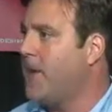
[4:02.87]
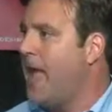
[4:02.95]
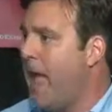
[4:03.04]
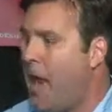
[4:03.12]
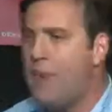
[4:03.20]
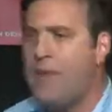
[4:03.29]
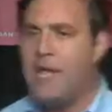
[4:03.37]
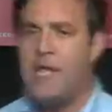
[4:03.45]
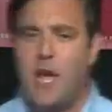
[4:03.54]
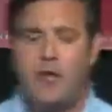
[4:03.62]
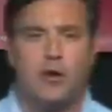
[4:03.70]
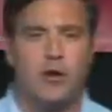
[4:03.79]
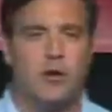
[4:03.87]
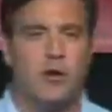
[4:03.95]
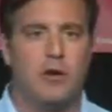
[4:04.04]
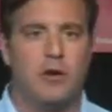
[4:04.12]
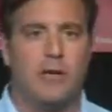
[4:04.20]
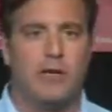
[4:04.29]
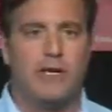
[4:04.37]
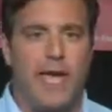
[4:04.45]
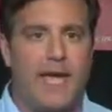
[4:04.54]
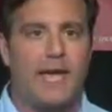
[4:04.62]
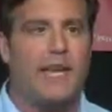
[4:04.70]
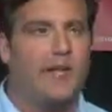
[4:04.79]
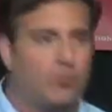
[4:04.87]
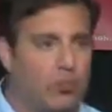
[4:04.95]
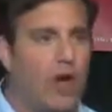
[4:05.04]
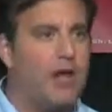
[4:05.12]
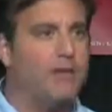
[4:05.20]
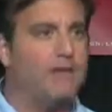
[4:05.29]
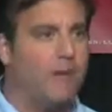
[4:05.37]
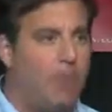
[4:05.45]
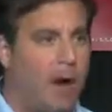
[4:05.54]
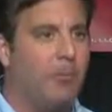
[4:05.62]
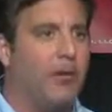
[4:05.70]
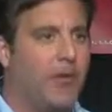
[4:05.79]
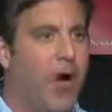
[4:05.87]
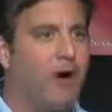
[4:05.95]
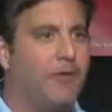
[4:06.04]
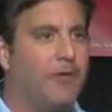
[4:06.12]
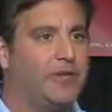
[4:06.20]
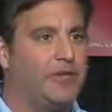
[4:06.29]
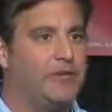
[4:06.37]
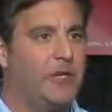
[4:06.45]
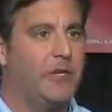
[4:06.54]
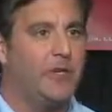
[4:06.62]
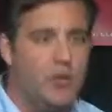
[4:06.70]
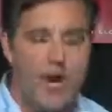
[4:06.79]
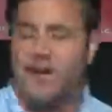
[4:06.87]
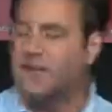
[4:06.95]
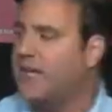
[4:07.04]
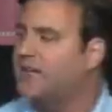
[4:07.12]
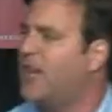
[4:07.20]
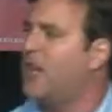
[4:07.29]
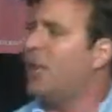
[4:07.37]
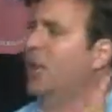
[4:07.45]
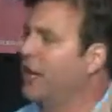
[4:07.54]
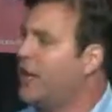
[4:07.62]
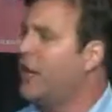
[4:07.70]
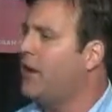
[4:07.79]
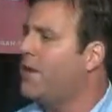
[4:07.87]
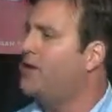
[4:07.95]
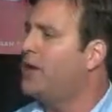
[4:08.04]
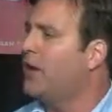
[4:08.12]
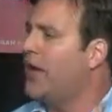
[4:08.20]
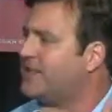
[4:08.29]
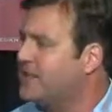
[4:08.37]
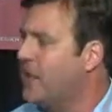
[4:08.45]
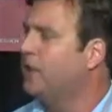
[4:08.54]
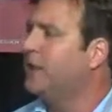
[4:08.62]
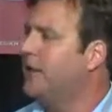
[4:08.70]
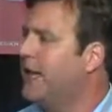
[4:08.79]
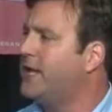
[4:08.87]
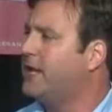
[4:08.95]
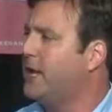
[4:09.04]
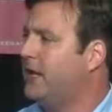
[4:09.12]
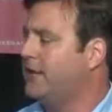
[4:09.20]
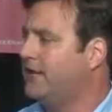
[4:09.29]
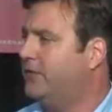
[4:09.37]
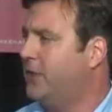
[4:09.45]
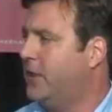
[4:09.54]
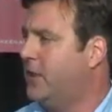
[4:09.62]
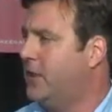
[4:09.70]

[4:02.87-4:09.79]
How many other candidates running for public office, the United States Senate, are going to come in here and tell it like it is?